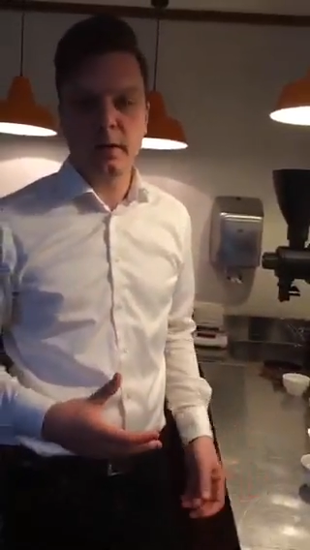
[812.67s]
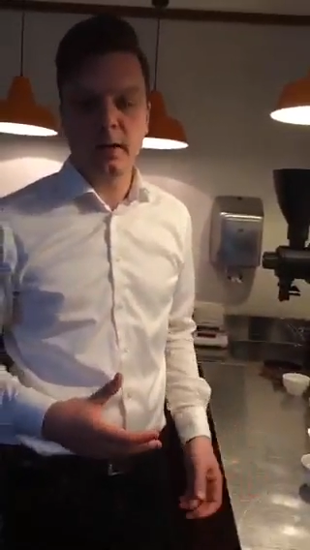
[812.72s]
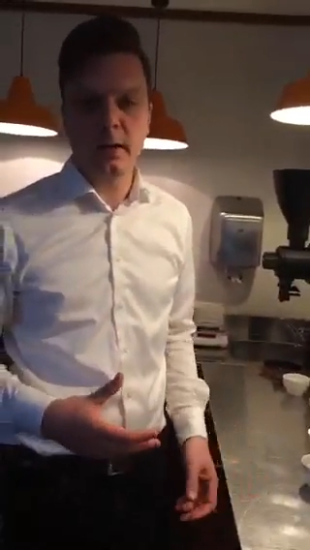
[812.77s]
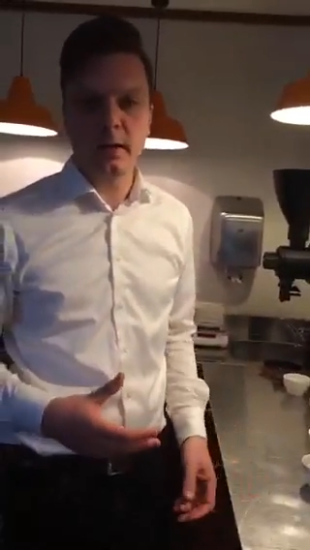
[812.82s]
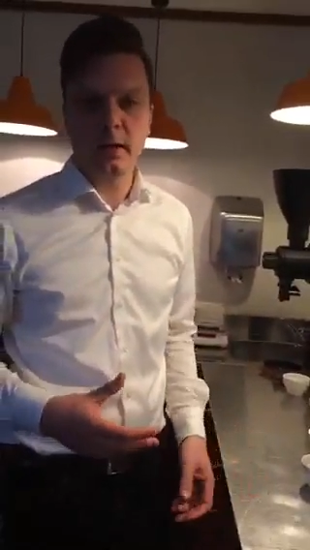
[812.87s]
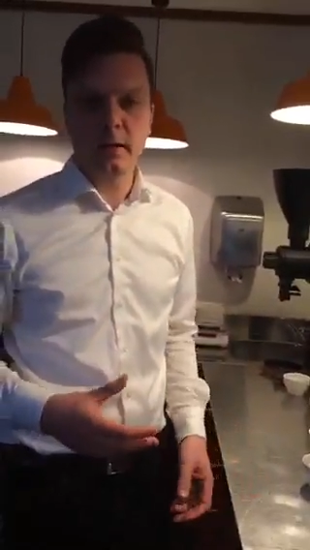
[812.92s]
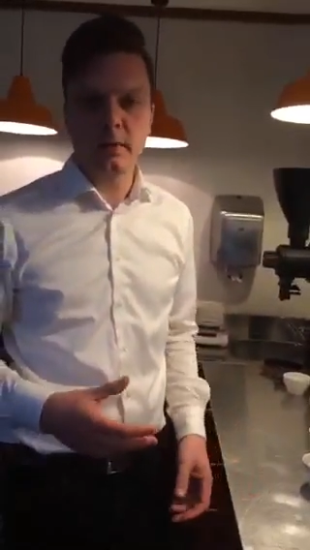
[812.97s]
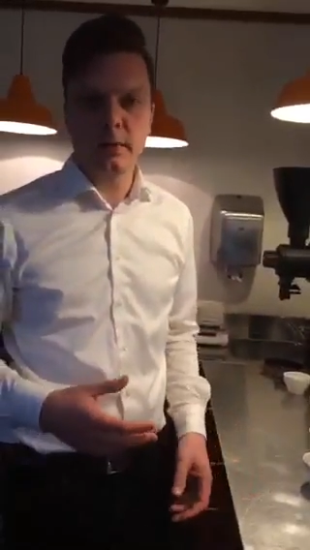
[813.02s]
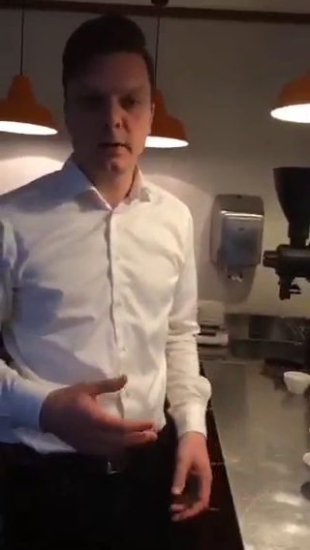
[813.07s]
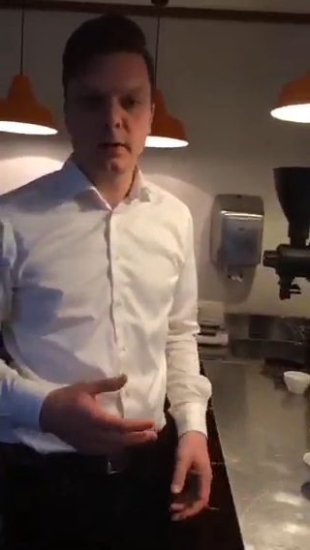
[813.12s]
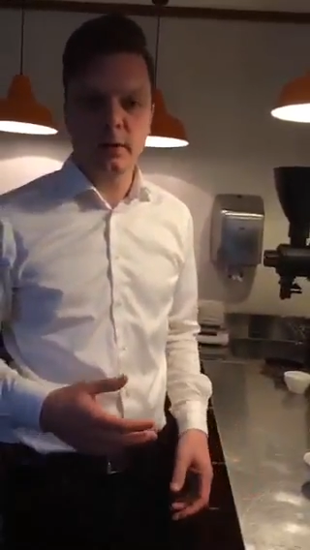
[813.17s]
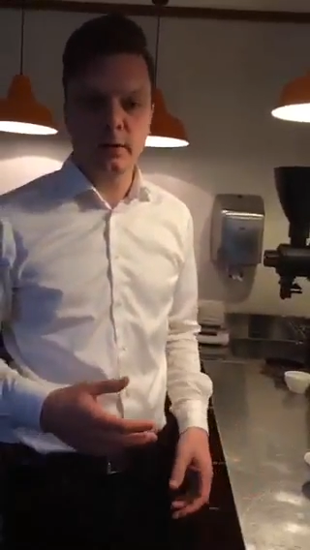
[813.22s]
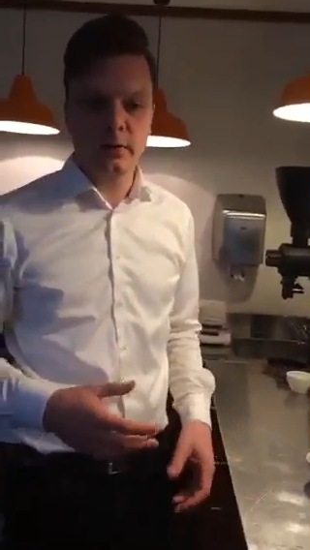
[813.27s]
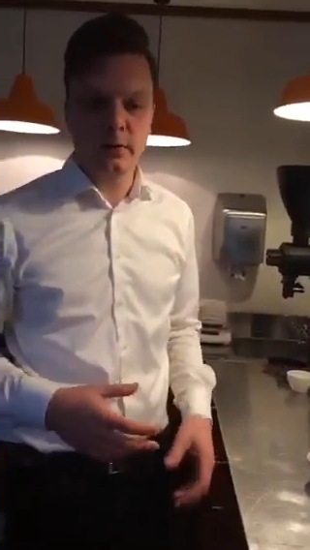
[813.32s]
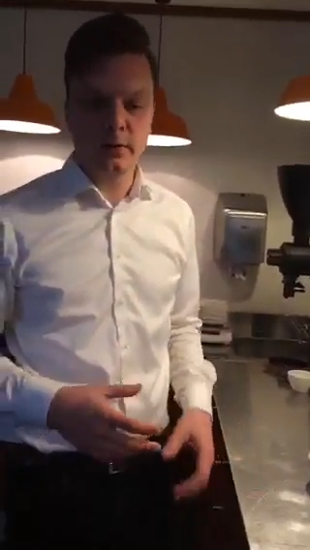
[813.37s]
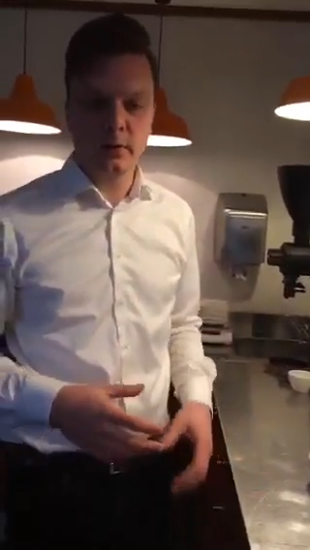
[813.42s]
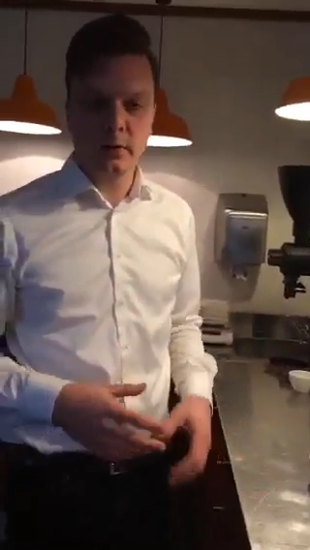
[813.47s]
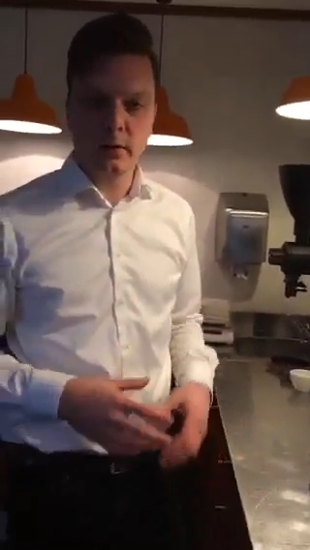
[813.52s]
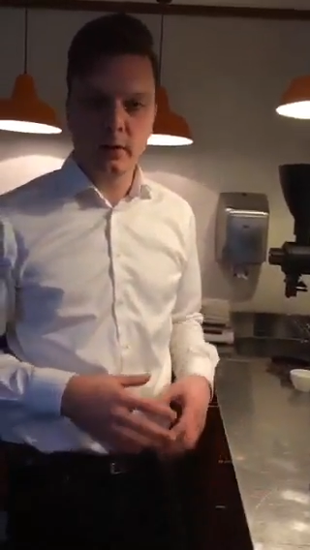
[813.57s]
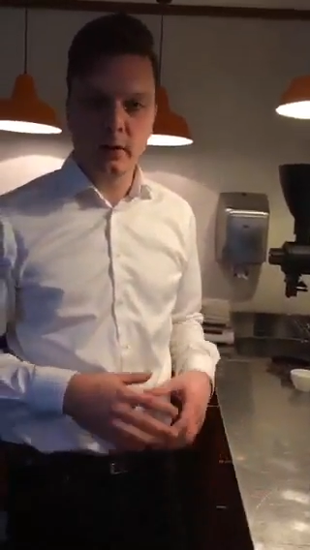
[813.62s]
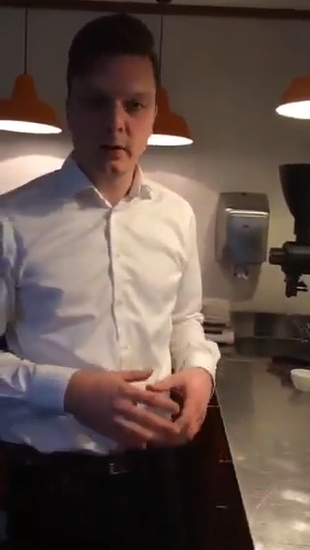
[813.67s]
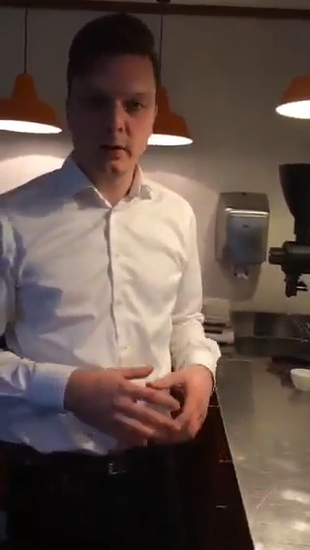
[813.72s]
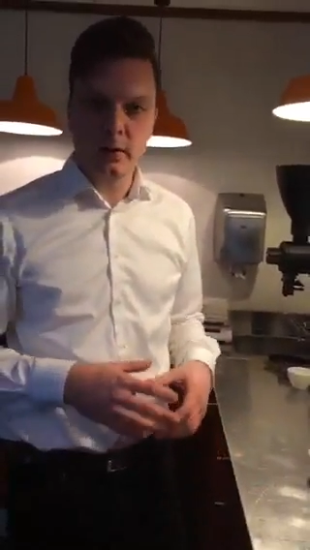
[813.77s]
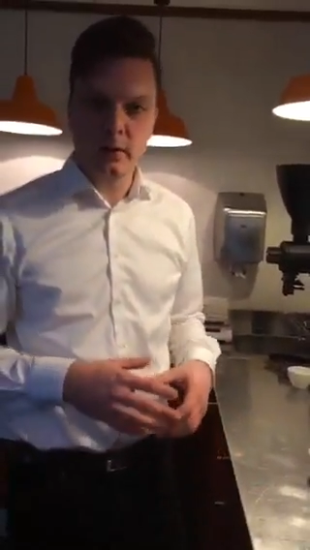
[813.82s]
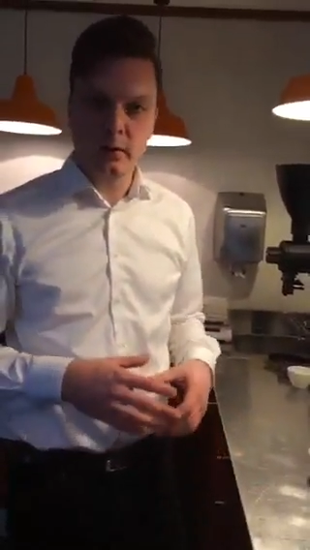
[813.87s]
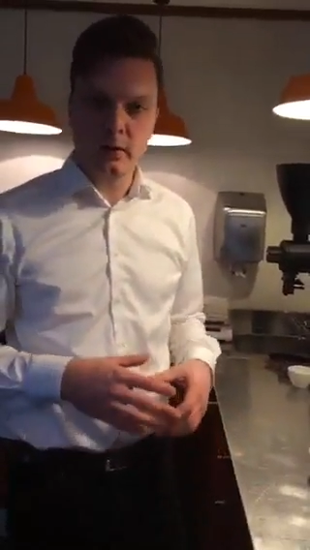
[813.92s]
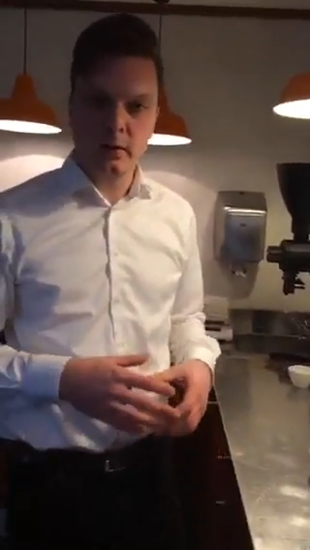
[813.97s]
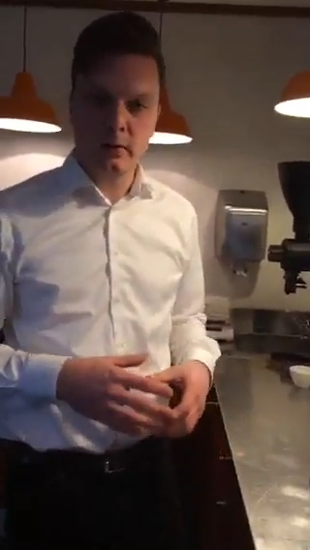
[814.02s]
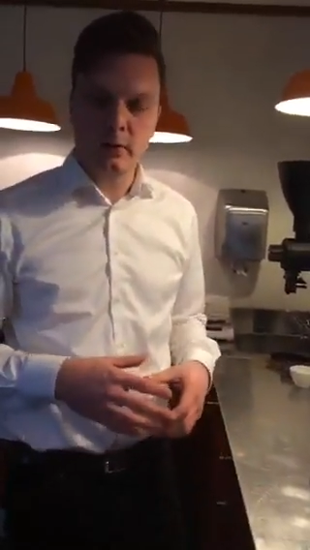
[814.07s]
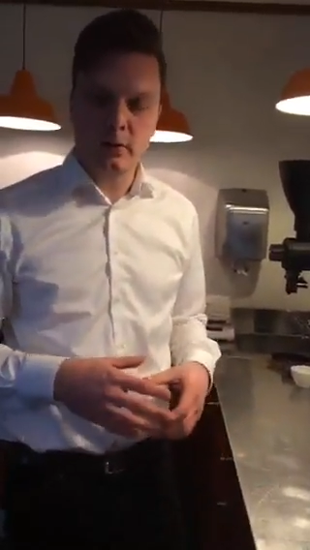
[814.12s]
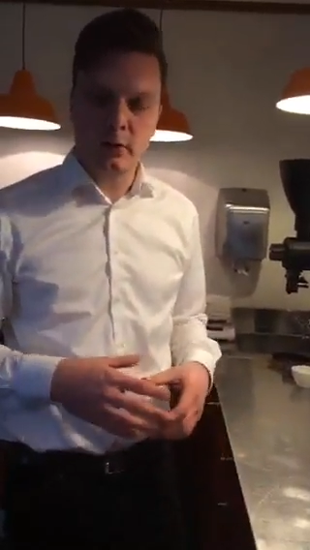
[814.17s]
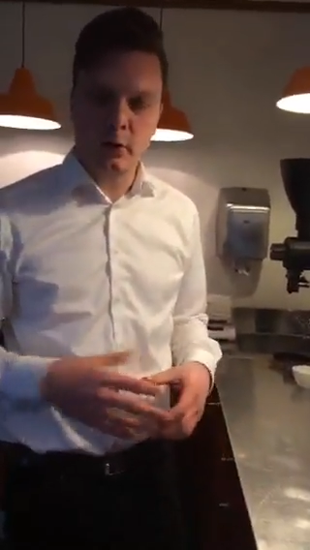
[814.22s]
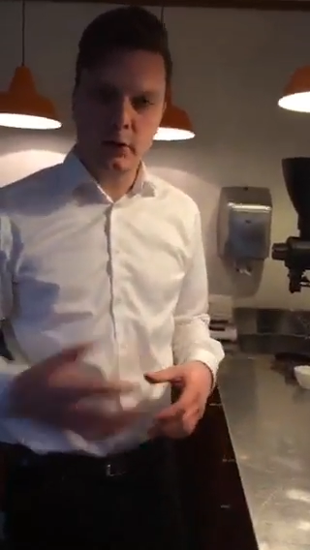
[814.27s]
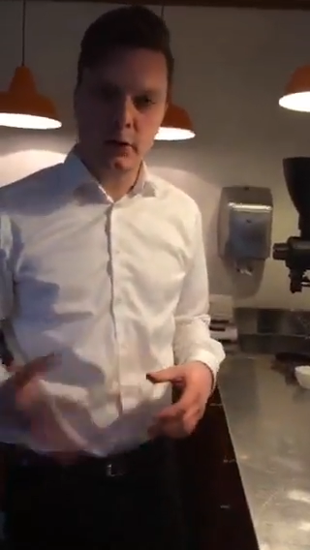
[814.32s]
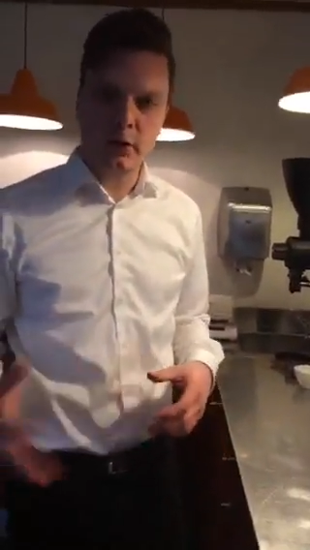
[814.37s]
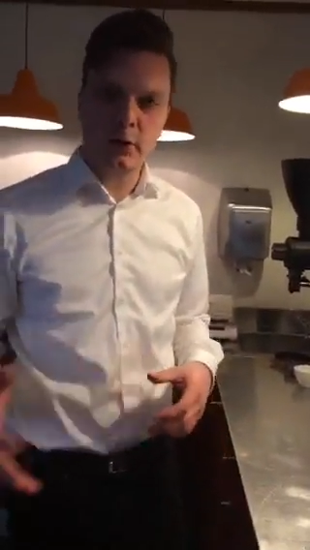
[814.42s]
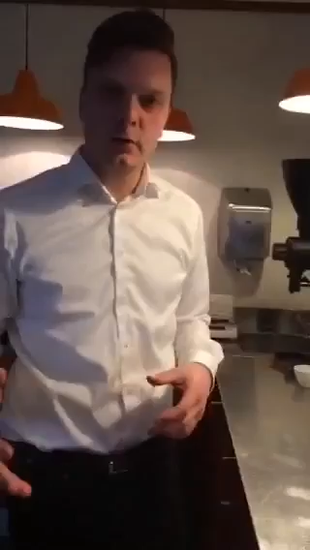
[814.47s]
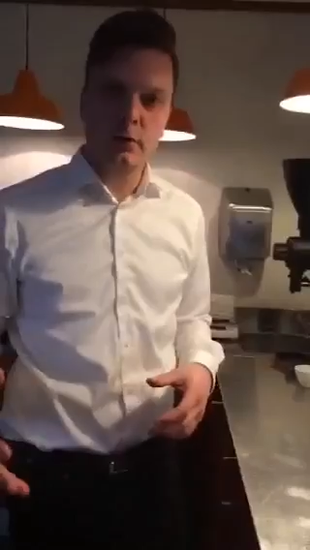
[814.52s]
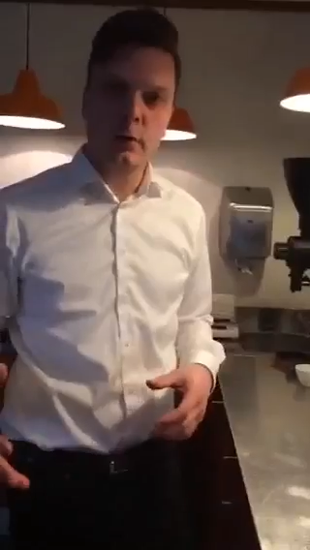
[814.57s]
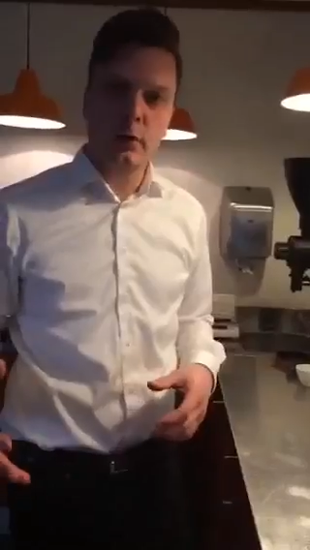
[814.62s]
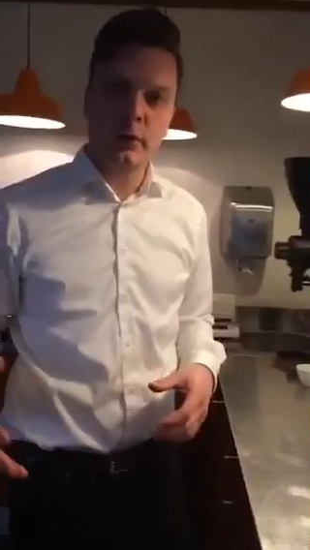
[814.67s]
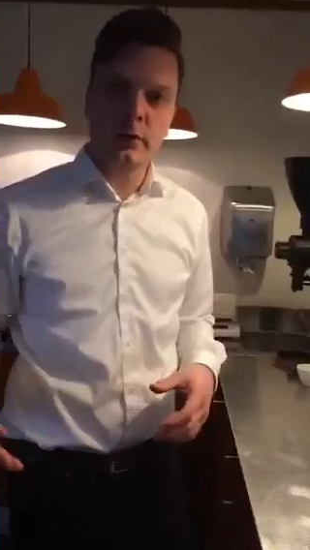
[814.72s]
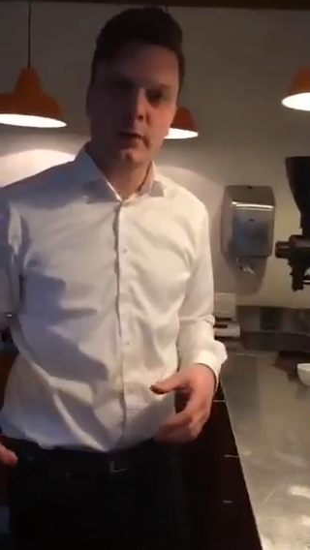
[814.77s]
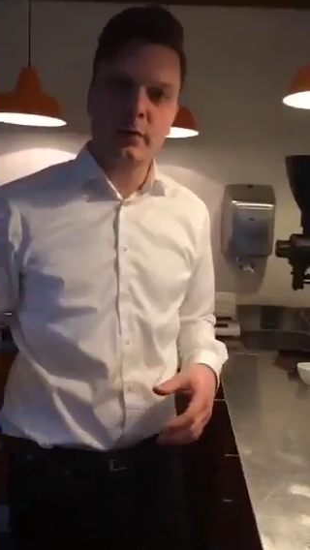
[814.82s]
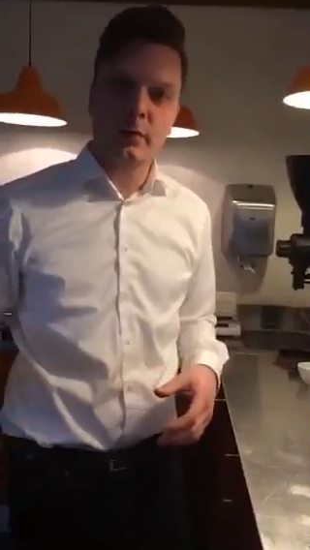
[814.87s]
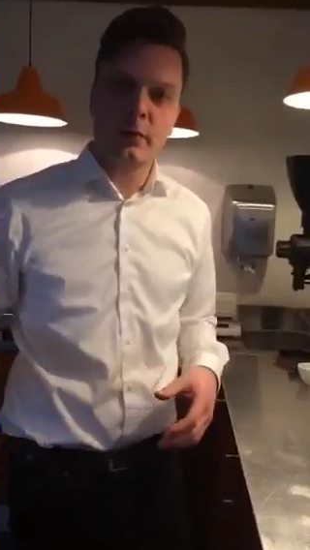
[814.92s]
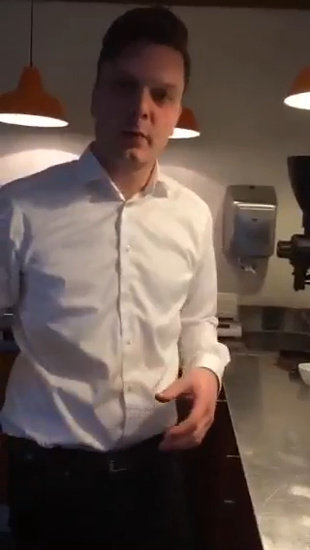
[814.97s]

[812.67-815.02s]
Uh, because the darker you roast,